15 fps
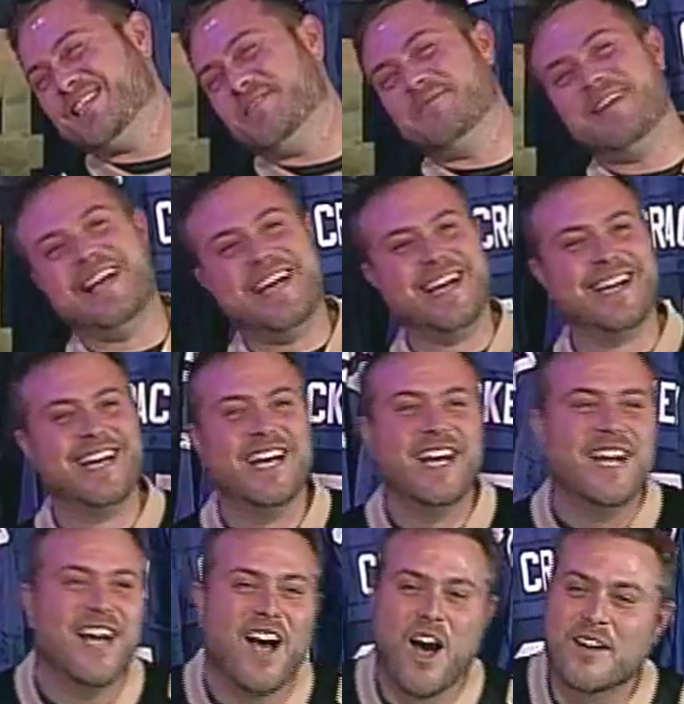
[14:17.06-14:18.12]
crazy, man. That.
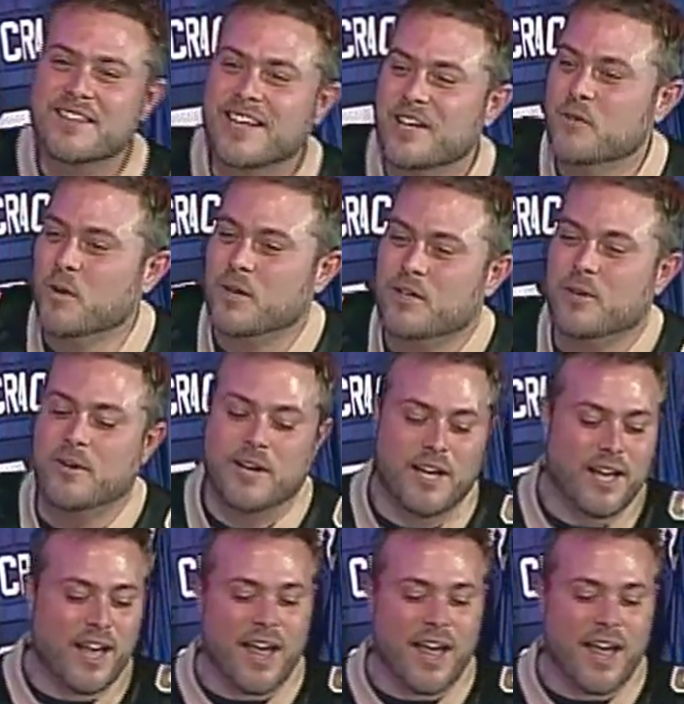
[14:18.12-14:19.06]
I'll tell you what, dude.